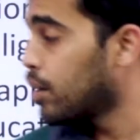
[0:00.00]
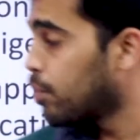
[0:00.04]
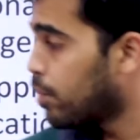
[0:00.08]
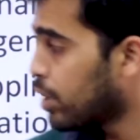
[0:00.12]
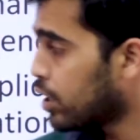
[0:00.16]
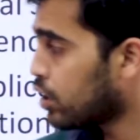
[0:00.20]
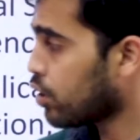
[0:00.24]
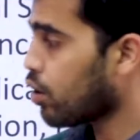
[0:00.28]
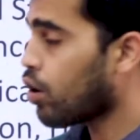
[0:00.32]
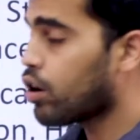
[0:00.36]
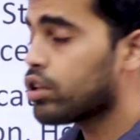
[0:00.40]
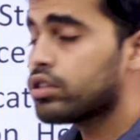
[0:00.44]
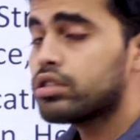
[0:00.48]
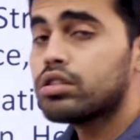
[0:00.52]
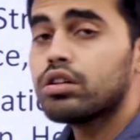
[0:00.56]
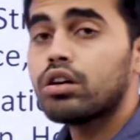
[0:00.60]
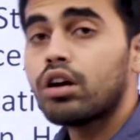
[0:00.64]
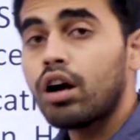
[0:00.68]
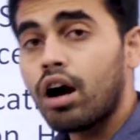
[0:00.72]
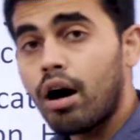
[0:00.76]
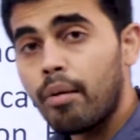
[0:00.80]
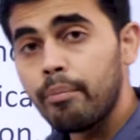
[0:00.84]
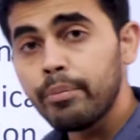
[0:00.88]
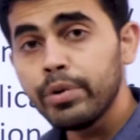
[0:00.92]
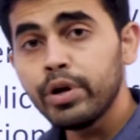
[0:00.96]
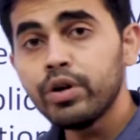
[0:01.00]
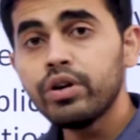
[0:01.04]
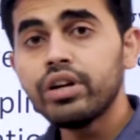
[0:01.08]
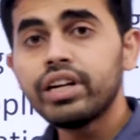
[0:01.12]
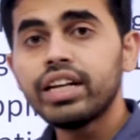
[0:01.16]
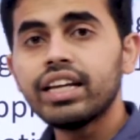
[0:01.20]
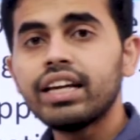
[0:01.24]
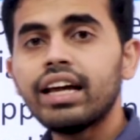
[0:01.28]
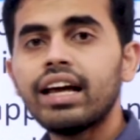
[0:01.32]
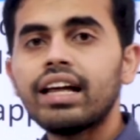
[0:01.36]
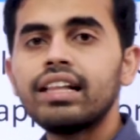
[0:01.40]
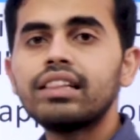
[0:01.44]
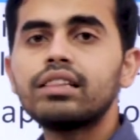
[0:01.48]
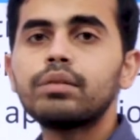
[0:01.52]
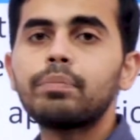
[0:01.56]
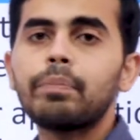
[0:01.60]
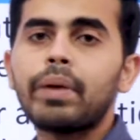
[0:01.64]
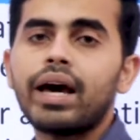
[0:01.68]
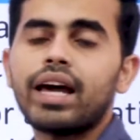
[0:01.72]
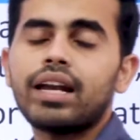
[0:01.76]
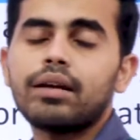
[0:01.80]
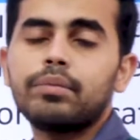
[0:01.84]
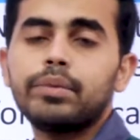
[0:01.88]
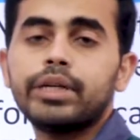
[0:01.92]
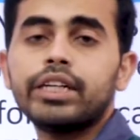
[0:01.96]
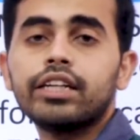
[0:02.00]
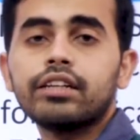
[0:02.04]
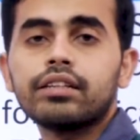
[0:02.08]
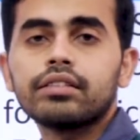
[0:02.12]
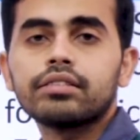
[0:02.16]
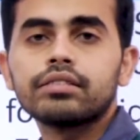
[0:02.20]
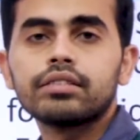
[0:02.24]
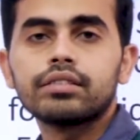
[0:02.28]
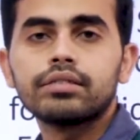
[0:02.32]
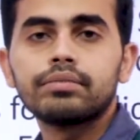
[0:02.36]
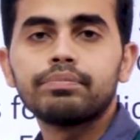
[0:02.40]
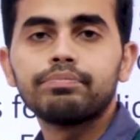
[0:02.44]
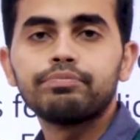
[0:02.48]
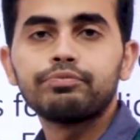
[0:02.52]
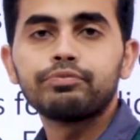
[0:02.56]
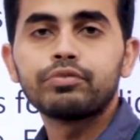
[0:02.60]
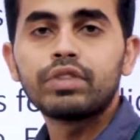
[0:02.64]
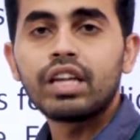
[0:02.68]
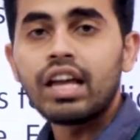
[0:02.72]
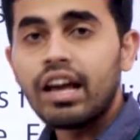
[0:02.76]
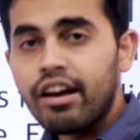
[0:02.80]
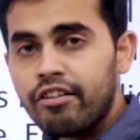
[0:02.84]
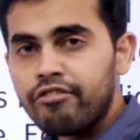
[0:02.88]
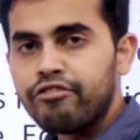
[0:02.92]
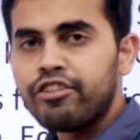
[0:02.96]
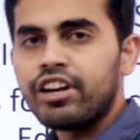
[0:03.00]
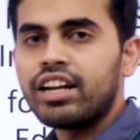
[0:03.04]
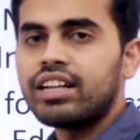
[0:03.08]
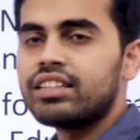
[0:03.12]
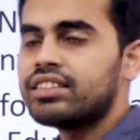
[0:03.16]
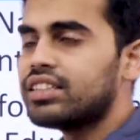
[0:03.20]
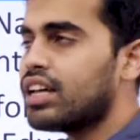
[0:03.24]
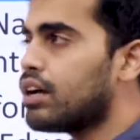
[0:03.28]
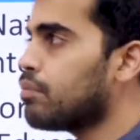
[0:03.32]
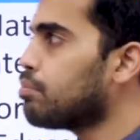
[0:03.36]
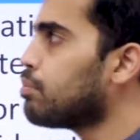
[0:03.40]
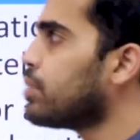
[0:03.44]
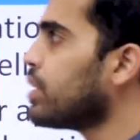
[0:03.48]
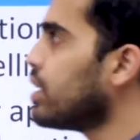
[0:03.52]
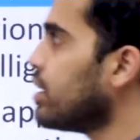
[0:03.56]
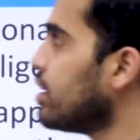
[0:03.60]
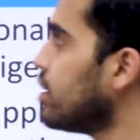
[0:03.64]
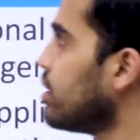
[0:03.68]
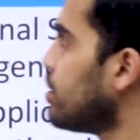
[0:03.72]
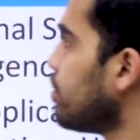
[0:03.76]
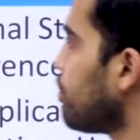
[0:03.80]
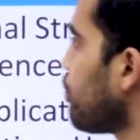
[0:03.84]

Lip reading: but also community health parameters. For example,